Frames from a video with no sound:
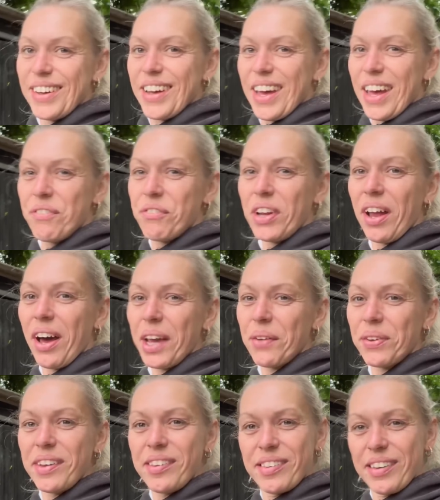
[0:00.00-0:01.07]
If you like
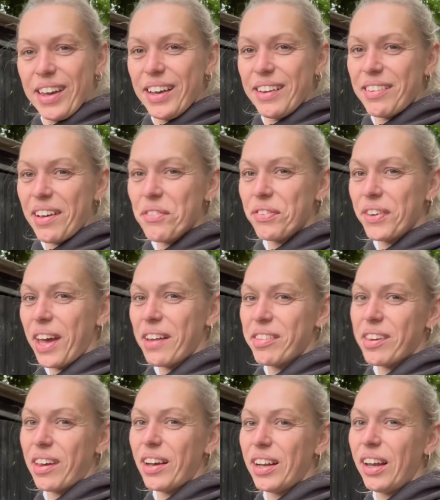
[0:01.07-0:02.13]
what you see, don't forget
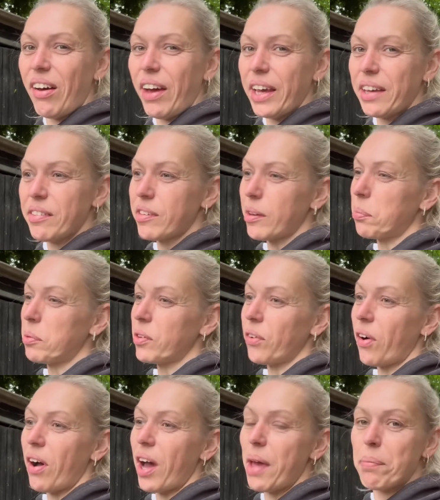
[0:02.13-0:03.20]
to like and
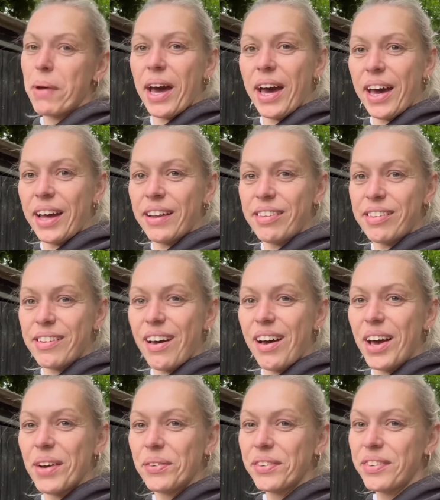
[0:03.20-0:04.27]
subscribe, and
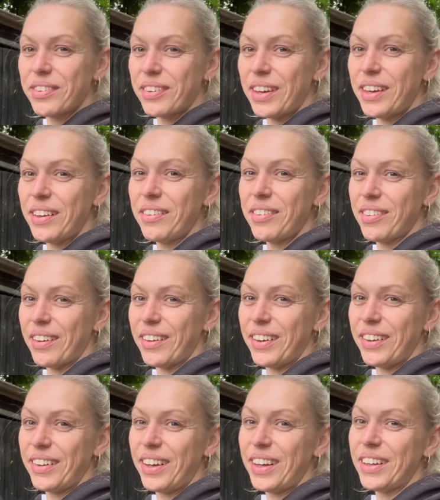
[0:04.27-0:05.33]
I will see you
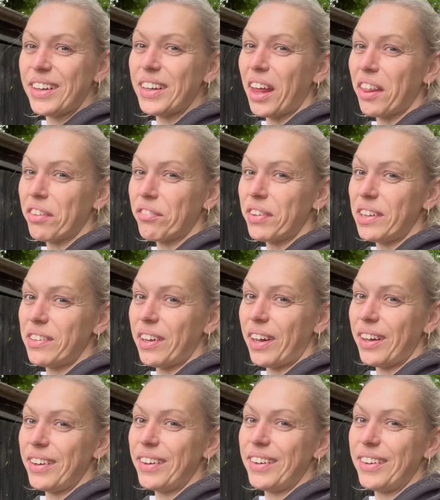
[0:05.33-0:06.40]
soon in another video.